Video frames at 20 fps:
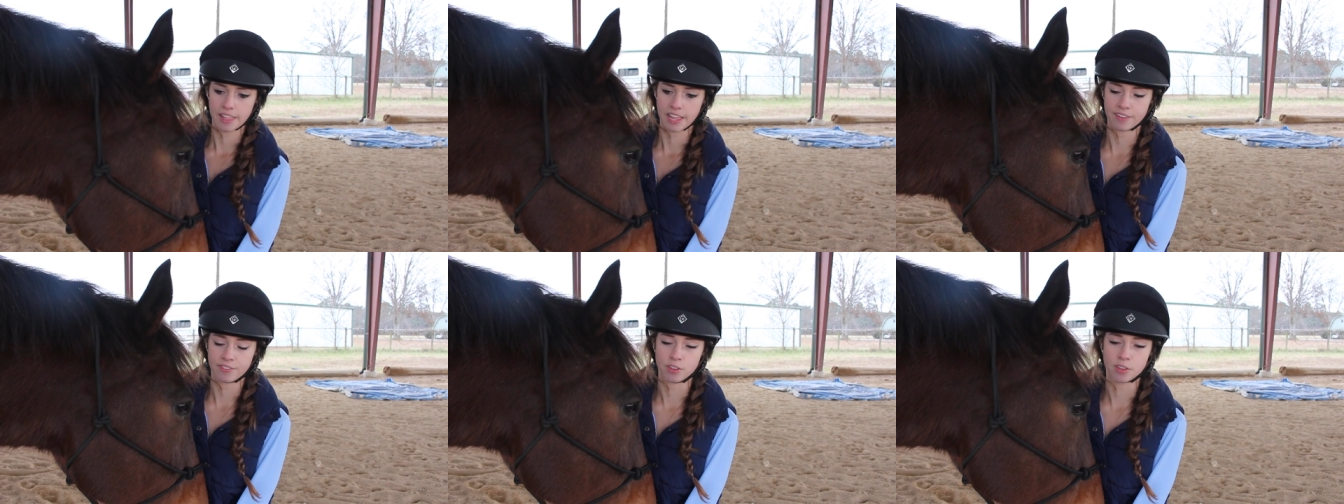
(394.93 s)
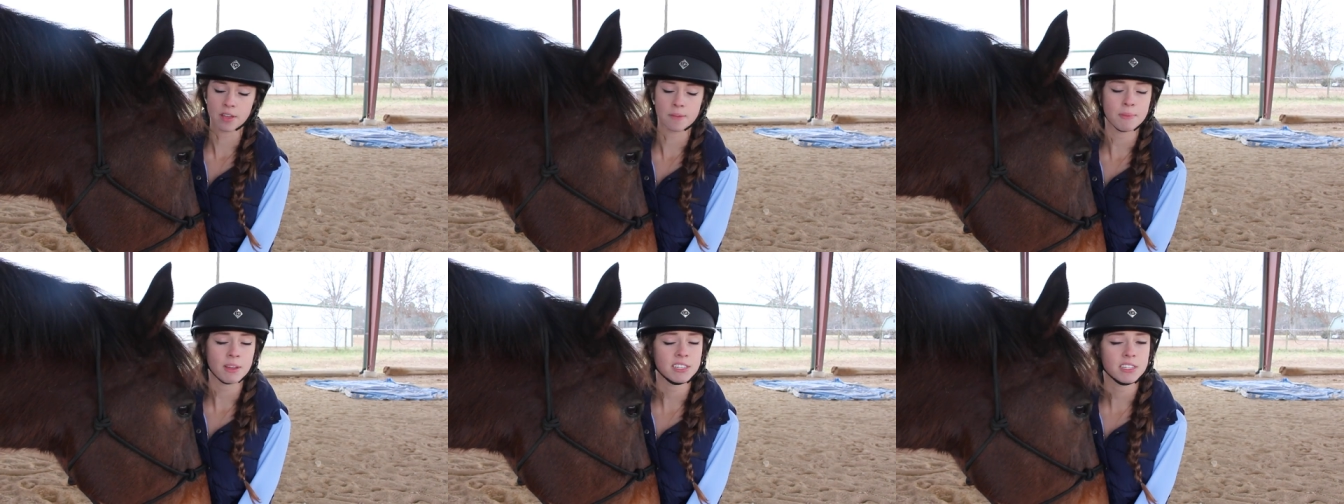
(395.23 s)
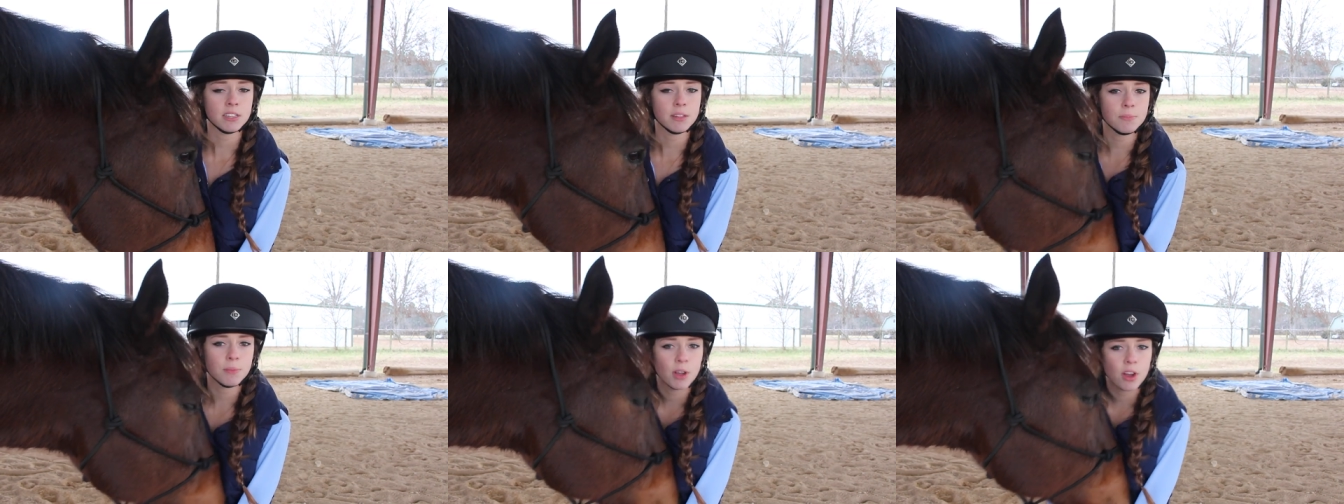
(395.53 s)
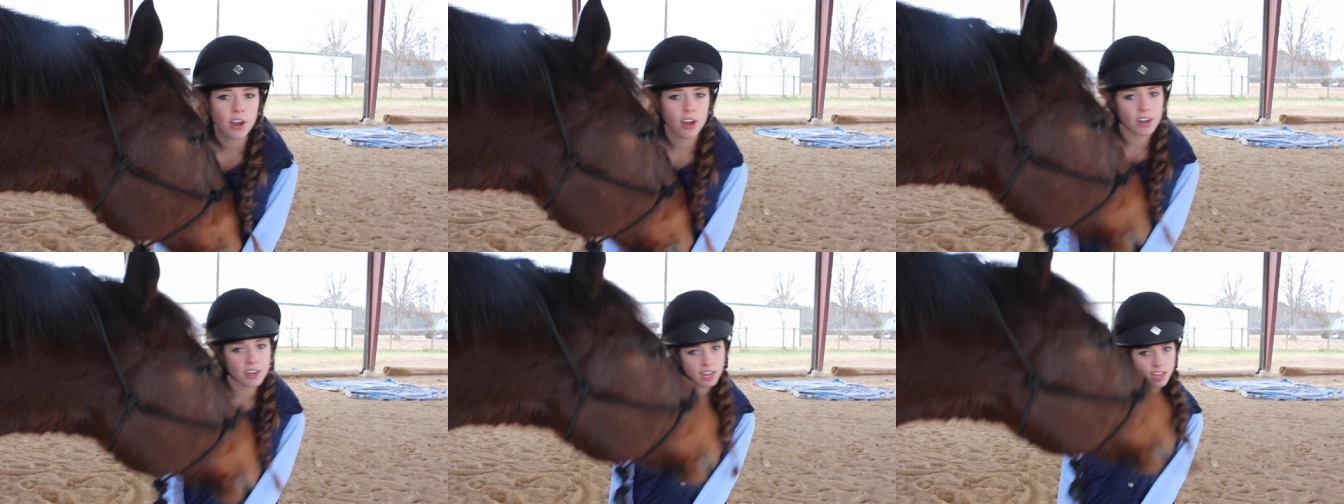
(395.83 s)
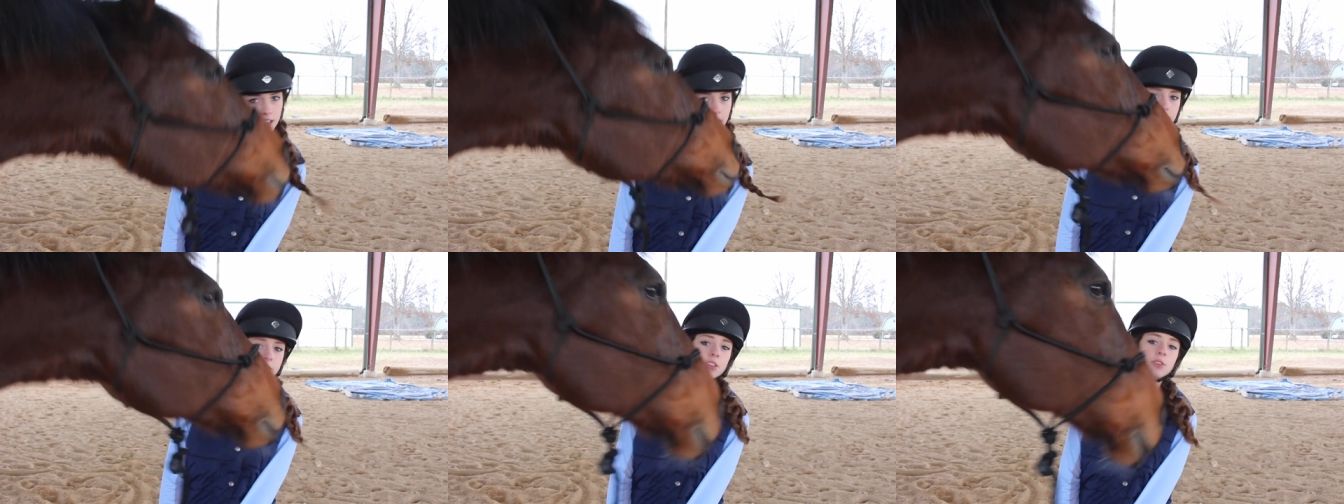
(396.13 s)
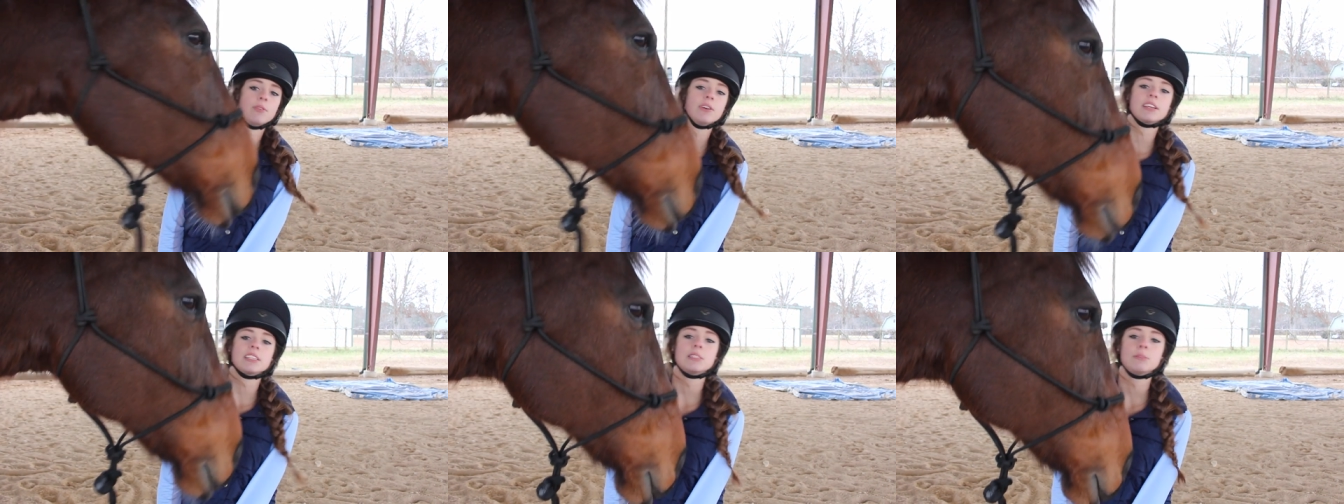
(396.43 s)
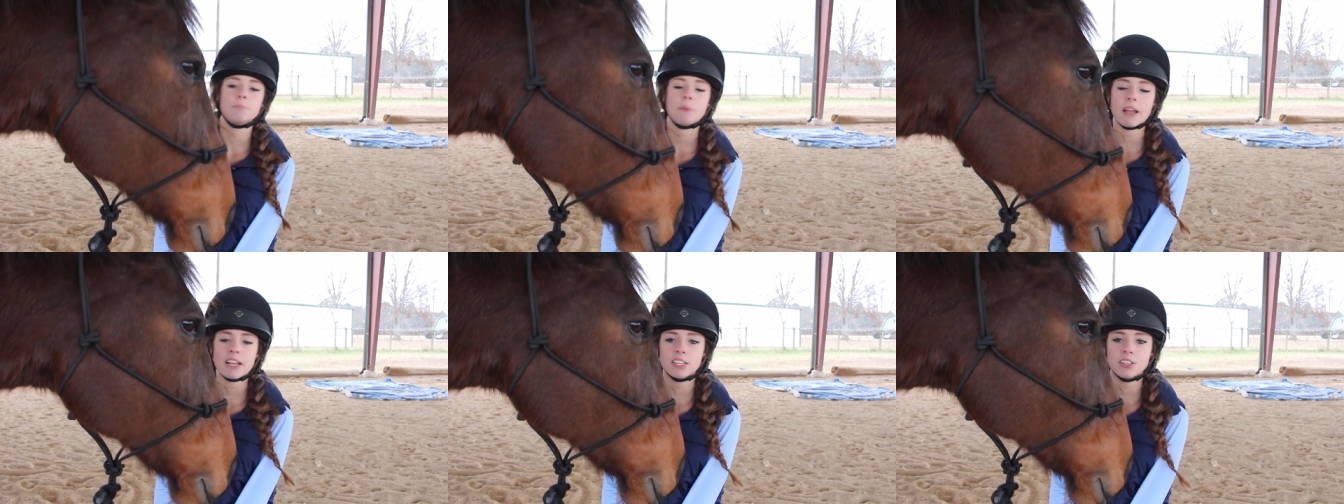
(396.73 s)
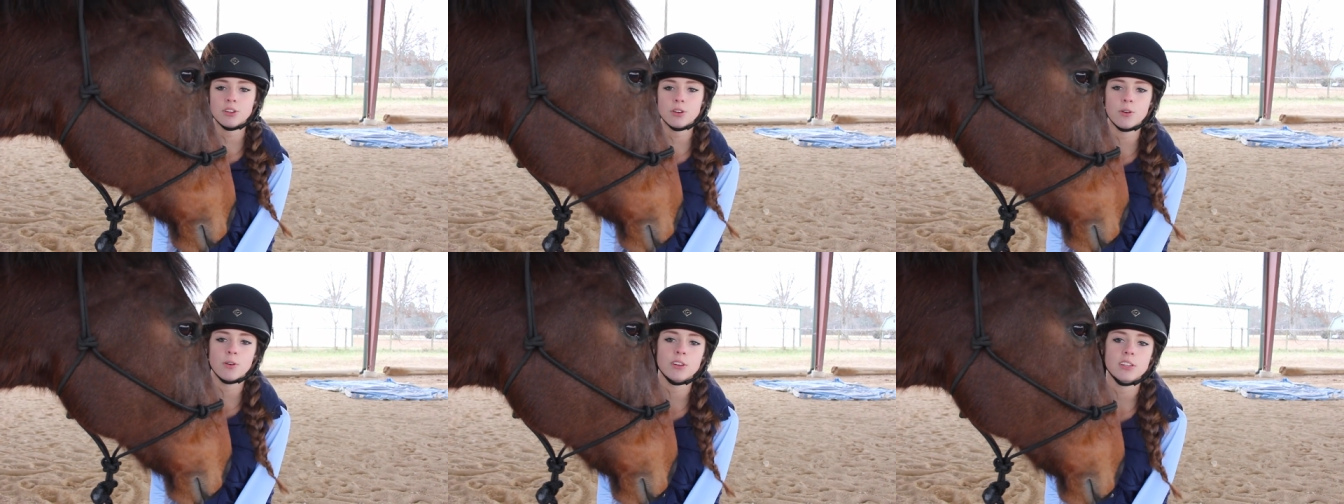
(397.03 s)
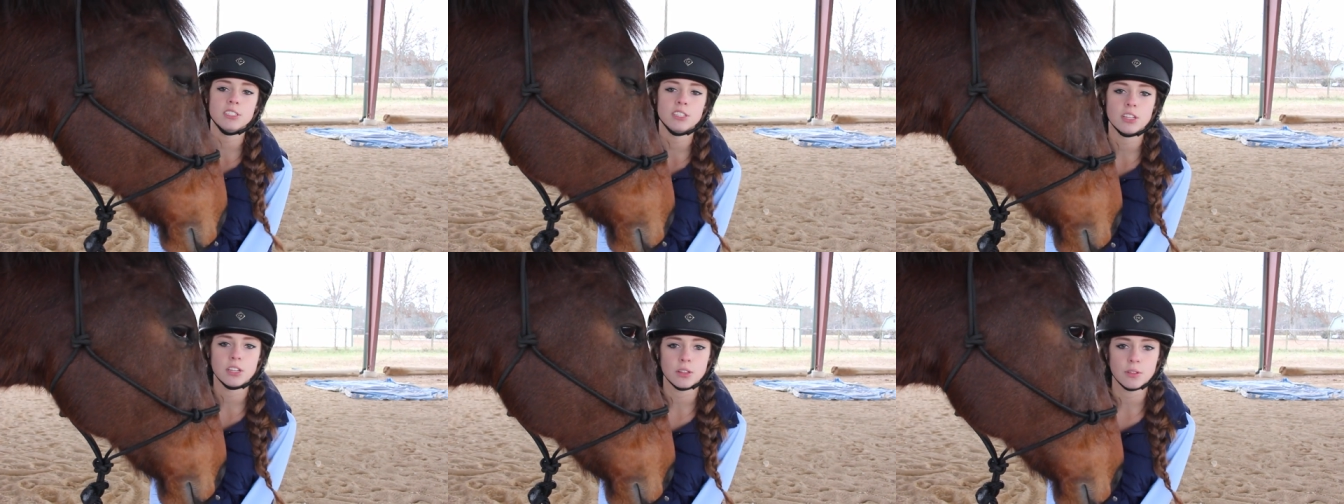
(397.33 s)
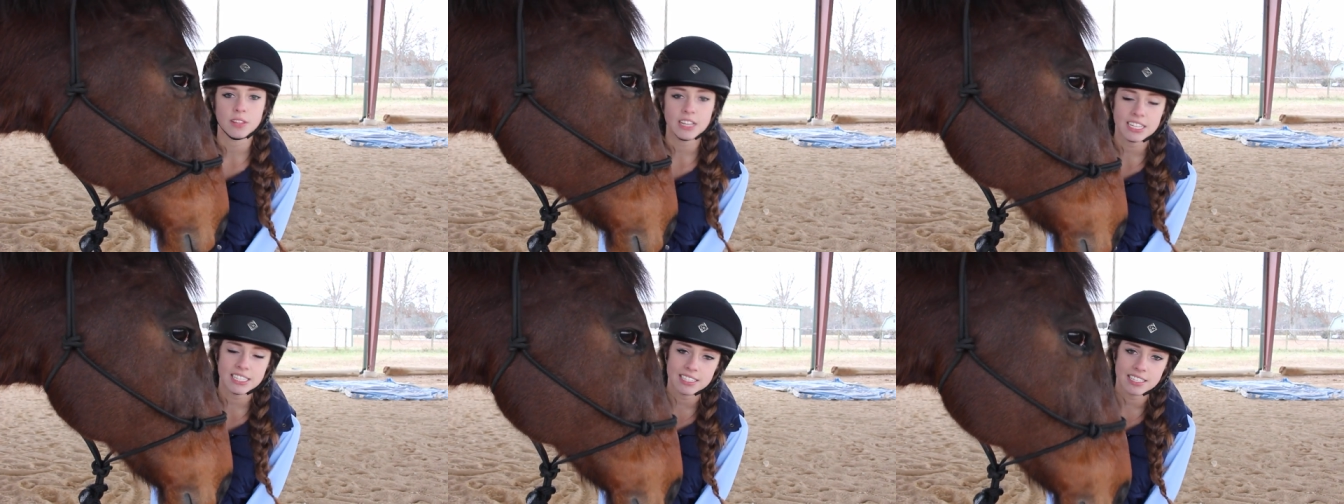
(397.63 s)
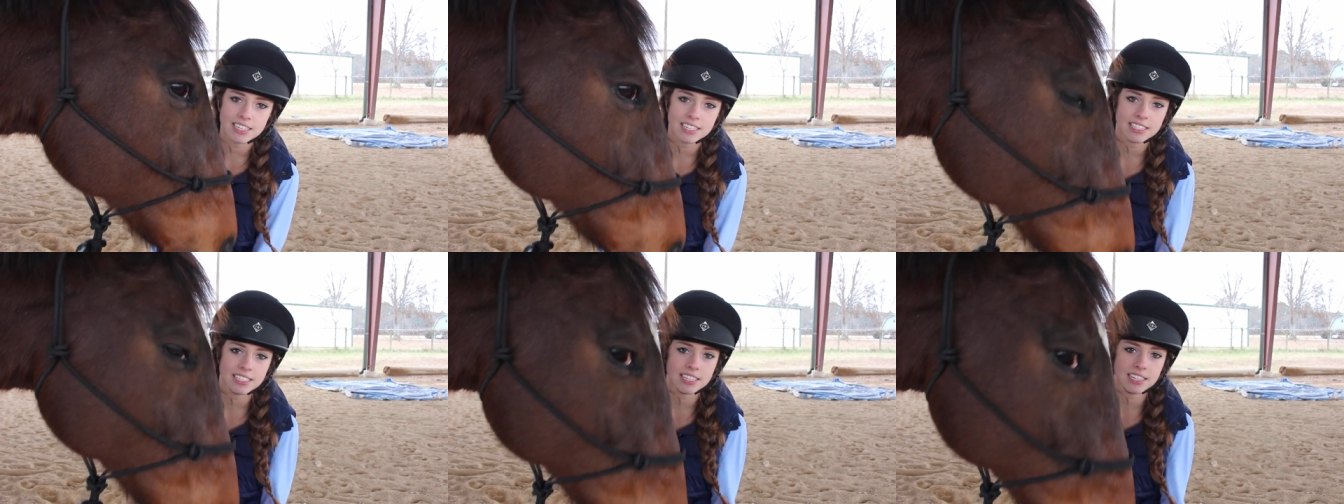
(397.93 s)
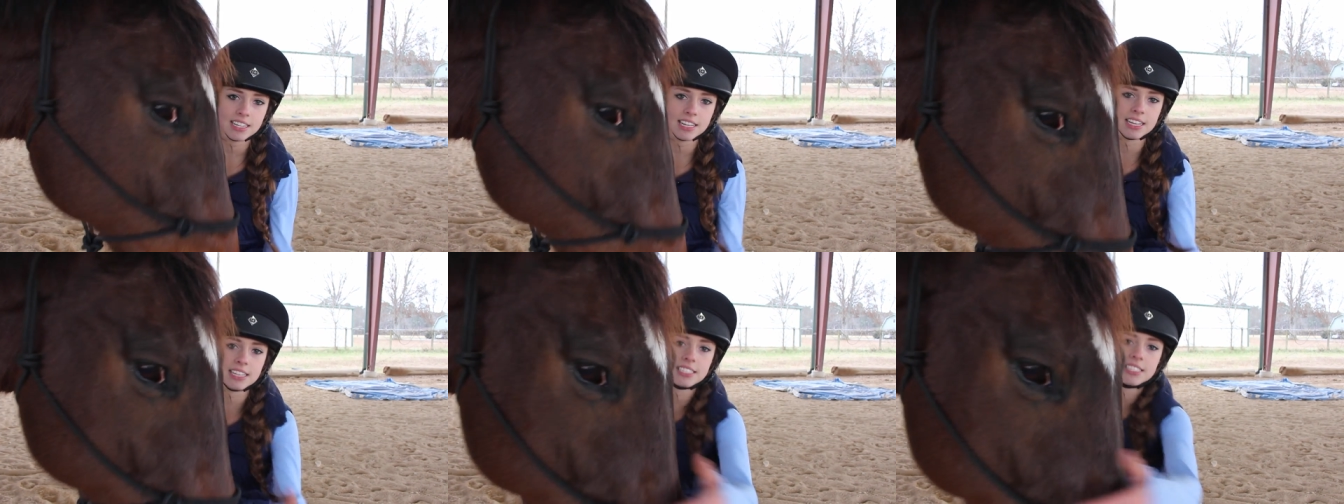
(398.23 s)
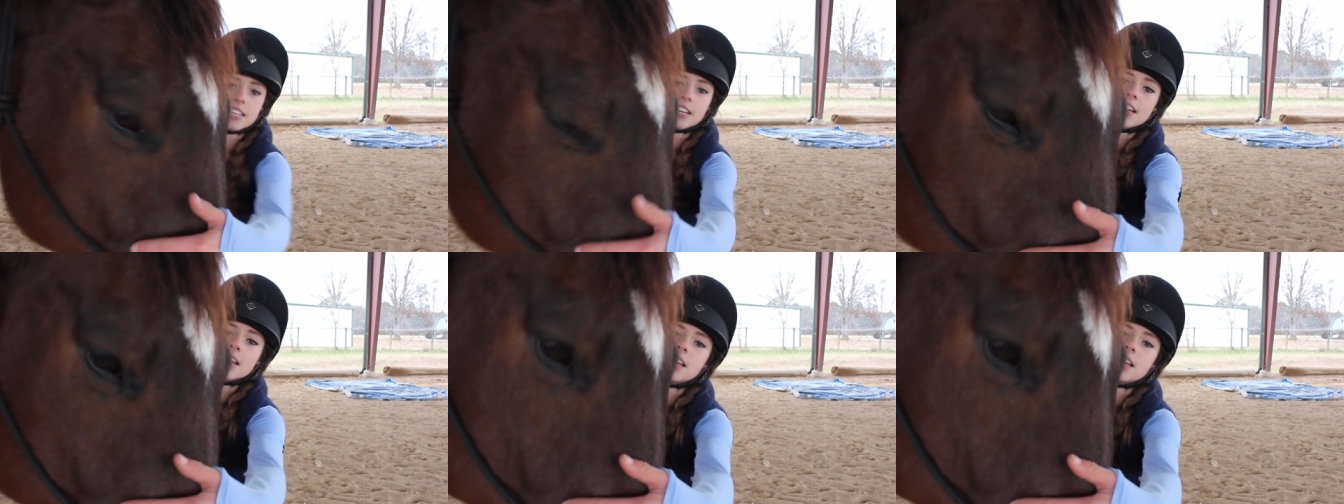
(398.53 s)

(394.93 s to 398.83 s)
If you come out to the barn and you expect your horse to do this, this, and this,